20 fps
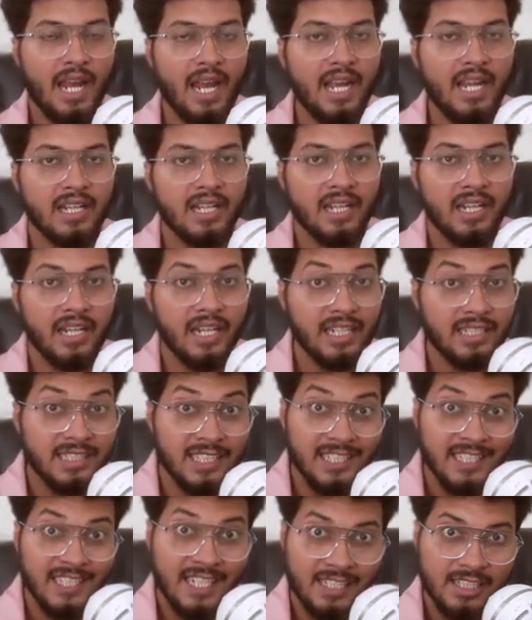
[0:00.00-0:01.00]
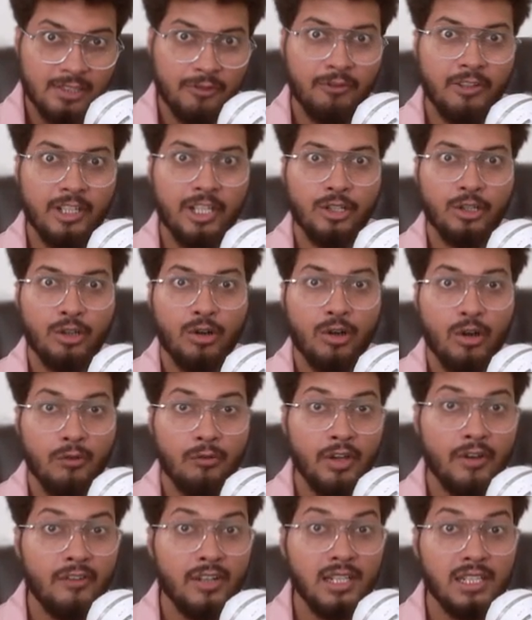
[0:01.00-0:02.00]
and in the next video
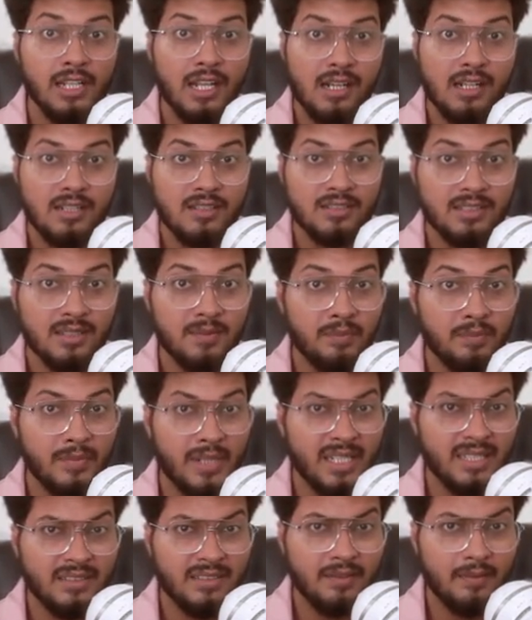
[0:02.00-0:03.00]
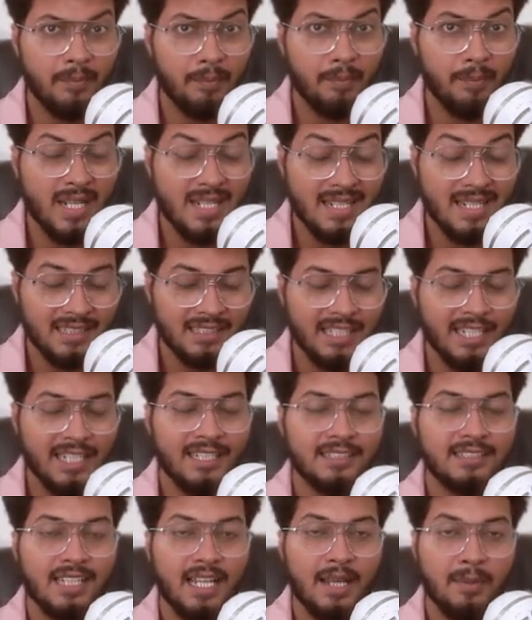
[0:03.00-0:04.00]
we will learn some ba basic
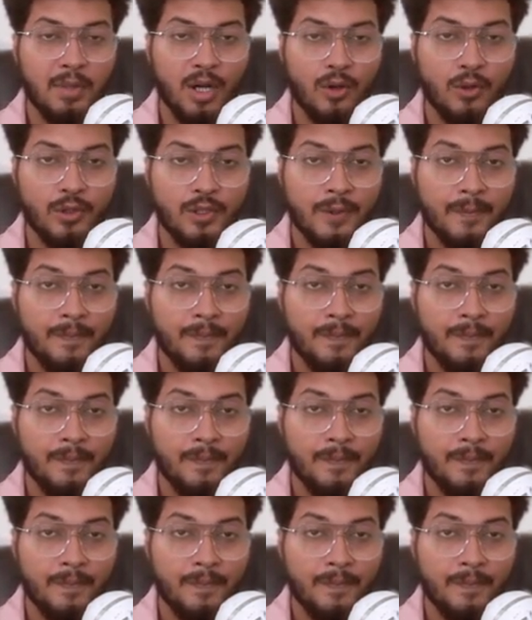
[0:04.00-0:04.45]
things about